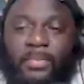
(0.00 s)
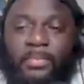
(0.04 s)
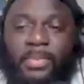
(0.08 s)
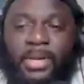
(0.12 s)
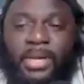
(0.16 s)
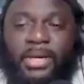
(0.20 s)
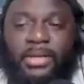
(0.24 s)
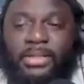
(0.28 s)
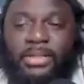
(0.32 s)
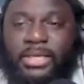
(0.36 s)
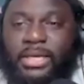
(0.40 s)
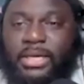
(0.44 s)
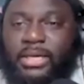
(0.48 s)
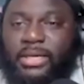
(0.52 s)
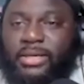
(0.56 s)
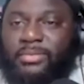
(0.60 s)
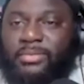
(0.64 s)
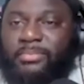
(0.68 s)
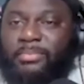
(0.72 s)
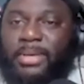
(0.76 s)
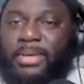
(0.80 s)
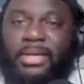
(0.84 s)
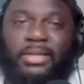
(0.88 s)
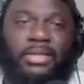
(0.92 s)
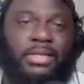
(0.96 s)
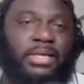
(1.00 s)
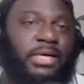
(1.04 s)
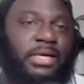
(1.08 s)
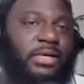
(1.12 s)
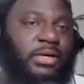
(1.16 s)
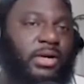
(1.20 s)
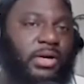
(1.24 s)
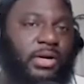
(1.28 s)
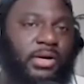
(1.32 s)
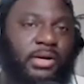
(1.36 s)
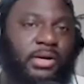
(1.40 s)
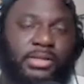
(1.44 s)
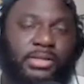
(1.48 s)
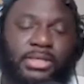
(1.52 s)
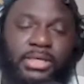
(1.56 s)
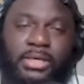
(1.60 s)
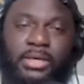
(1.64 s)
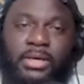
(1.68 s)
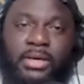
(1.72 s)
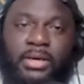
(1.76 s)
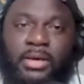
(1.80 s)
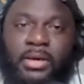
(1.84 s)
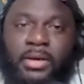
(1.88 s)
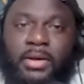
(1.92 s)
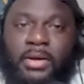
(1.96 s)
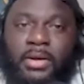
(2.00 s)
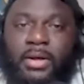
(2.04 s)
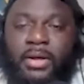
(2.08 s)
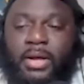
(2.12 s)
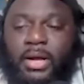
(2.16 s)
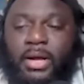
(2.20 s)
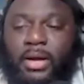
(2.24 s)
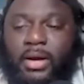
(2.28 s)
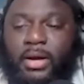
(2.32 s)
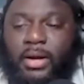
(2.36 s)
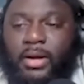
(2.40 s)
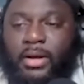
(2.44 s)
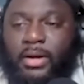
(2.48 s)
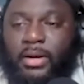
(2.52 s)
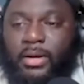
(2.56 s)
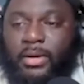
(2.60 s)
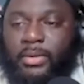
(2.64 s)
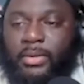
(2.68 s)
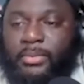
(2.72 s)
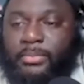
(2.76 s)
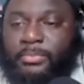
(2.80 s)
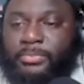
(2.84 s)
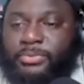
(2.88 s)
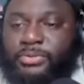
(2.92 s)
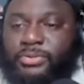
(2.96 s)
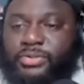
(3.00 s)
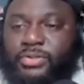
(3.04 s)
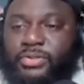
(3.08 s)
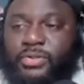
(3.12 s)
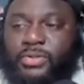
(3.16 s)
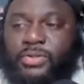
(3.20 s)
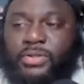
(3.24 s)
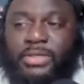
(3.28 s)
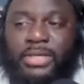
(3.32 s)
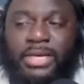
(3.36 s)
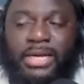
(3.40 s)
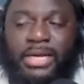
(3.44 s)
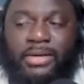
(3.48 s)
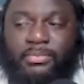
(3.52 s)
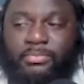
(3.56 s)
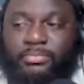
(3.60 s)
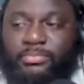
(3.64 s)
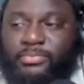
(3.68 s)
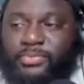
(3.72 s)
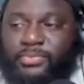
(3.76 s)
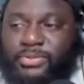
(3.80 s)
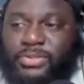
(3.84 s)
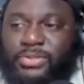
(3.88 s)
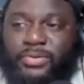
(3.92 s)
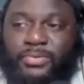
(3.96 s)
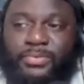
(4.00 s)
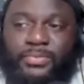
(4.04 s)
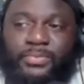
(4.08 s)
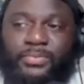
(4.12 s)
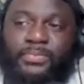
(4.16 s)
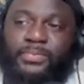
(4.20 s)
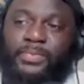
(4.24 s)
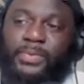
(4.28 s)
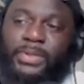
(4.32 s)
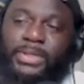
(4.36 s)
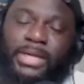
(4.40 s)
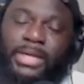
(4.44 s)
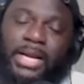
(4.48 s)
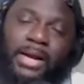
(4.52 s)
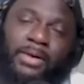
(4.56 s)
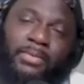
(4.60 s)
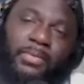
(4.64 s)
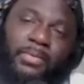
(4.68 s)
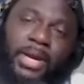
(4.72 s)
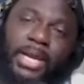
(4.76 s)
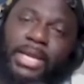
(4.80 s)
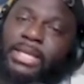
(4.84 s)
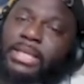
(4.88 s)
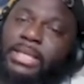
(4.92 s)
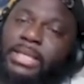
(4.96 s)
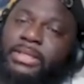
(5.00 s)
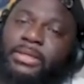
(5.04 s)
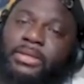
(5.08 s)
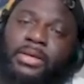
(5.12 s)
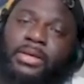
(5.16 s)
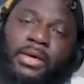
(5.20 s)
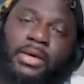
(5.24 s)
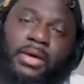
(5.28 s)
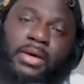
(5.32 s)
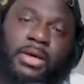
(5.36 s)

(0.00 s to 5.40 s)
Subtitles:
mail in early. So we're not waiting